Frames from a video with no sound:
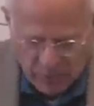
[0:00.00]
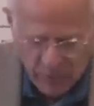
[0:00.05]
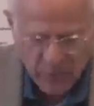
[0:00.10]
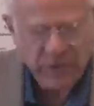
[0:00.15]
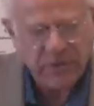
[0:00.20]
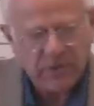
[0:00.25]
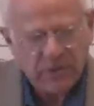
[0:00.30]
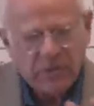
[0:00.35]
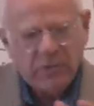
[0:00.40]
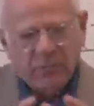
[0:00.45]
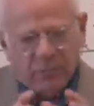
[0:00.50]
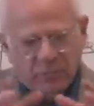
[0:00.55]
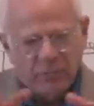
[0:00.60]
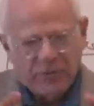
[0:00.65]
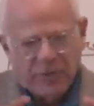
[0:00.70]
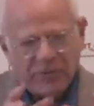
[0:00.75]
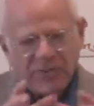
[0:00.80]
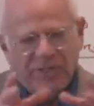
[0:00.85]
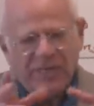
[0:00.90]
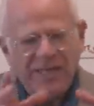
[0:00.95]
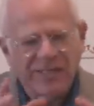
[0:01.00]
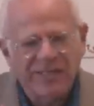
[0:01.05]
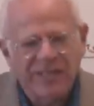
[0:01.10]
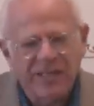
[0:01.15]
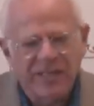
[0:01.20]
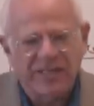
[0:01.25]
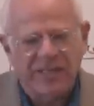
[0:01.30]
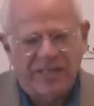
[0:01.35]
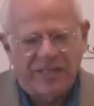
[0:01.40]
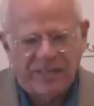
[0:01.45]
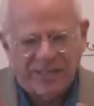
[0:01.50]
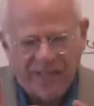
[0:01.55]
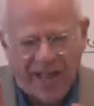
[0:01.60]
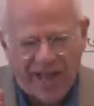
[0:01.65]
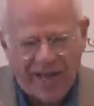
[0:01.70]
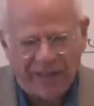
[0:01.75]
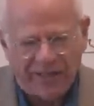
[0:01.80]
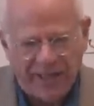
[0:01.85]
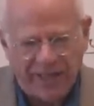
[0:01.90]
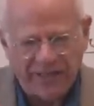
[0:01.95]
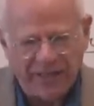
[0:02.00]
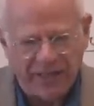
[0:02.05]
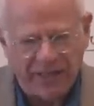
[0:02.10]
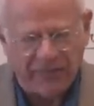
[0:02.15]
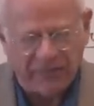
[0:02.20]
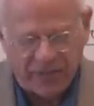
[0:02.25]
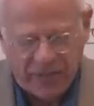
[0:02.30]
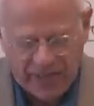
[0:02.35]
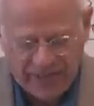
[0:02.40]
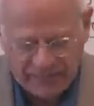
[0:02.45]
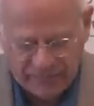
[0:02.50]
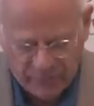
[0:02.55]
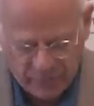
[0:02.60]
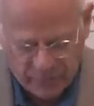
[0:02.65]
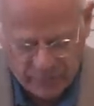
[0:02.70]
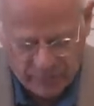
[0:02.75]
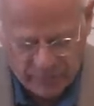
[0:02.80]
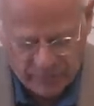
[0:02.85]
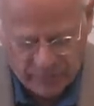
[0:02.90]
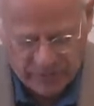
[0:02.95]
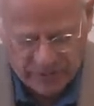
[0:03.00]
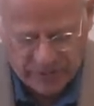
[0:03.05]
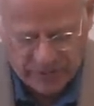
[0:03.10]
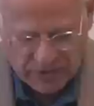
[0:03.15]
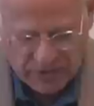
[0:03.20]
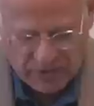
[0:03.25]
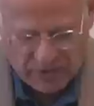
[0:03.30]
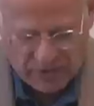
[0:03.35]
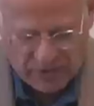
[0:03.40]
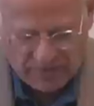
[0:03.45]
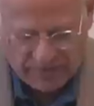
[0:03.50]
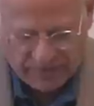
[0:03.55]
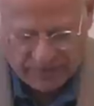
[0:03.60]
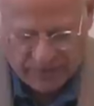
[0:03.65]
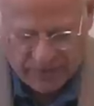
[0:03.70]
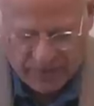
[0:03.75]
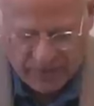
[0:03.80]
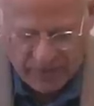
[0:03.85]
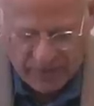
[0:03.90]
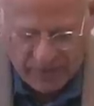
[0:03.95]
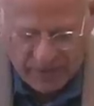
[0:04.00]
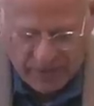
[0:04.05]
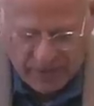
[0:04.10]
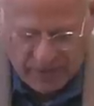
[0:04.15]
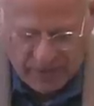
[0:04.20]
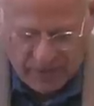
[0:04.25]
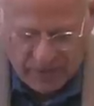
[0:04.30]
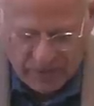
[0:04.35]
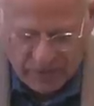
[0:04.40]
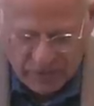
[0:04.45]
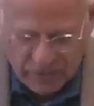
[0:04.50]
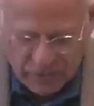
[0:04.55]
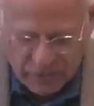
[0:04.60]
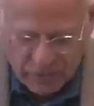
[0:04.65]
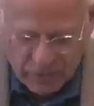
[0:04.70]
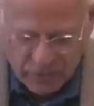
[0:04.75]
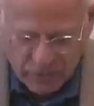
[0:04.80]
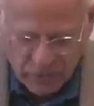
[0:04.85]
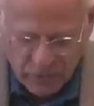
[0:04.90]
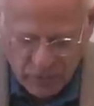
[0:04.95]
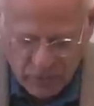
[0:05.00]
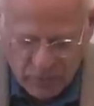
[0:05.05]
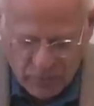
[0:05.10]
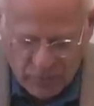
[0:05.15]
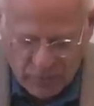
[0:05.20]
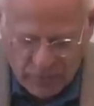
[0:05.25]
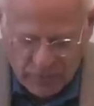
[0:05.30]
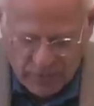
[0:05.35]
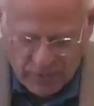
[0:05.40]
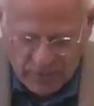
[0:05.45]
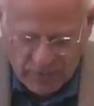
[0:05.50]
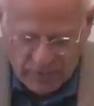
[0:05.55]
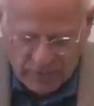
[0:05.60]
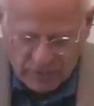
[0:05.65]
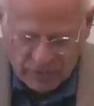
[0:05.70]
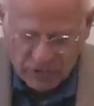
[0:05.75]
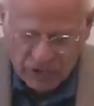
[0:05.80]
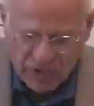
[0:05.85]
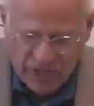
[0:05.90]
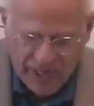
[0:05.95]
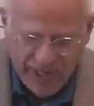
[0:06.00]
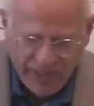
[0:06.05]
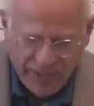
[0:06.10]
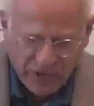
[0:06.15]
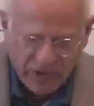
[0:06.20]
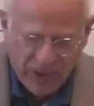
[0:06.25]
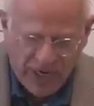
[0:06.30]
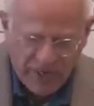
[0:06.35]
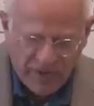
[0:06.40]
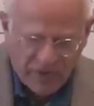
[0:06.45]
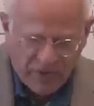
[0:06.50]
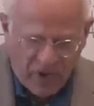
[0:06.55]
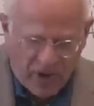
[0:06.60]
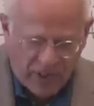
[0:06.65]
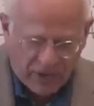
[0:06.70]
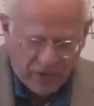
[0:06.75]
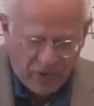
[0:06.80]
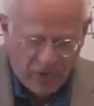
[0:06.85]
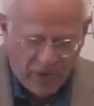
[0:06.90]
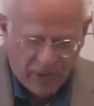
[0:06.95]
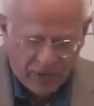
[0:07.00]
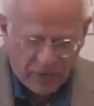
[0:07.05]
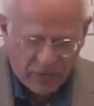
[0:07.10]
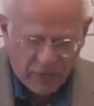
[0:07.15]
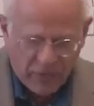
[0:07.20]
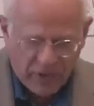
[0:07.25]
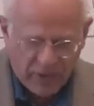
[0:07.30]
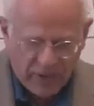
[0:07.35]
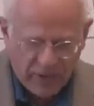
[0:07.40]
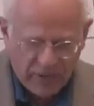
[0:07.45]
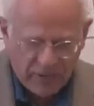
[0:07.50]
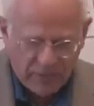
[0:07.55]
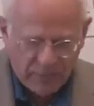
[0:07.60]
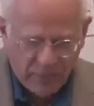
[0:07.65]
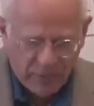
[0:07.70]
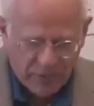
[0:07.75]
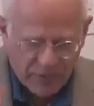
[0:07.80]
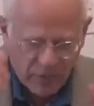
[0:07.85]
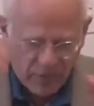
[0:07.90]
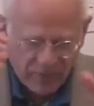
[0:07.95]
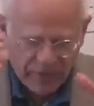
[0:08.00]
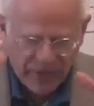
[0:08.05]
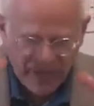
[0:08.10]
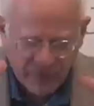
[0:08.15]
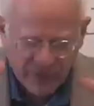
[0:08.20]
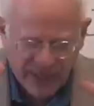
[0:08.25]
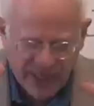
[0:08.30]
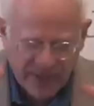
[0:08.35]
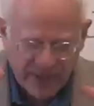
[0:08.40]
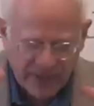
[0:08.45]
which the ceaseless dialectic of life, what's it's called. To change a thought concrete, which don't forget what